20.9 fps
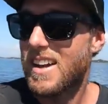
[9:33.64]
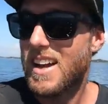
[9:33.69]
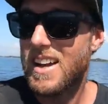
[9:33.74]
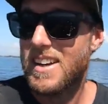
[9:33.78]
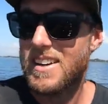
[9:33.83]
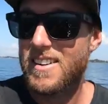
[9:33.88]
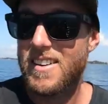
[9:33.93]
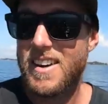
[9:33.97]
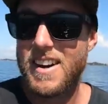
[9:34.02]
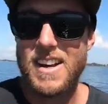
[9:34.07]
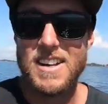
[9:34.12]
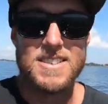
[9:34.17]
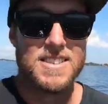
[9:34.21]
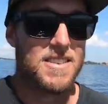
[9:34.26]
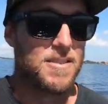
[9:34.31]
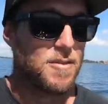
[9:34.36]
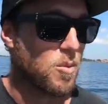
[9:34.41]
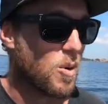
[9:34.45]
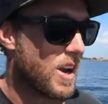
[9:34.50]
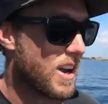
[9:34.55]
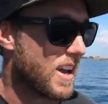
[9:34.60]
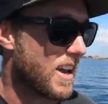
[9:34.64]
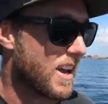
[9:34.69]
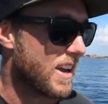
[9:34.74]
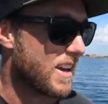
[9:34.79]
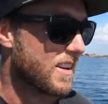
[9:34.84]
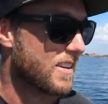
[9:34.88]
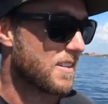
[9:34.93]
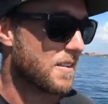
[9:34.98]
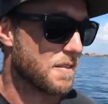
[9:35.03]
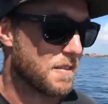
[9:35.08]
Andy reckons if we
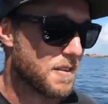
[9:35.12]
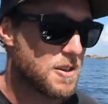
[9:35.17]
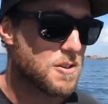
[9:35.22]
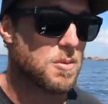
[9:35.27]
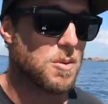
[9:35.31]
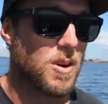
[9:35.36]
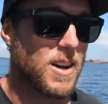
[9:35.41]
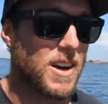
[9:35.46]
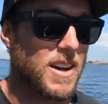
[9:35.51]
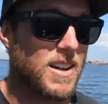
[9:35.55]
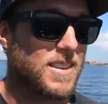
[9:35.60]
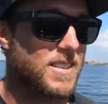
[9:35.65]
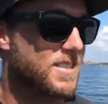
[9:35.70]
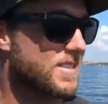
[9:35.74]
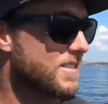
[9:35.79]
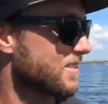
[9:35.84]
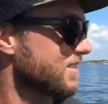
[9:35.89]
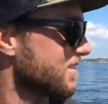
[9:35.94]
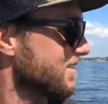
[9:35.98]
eat, the fish will eat.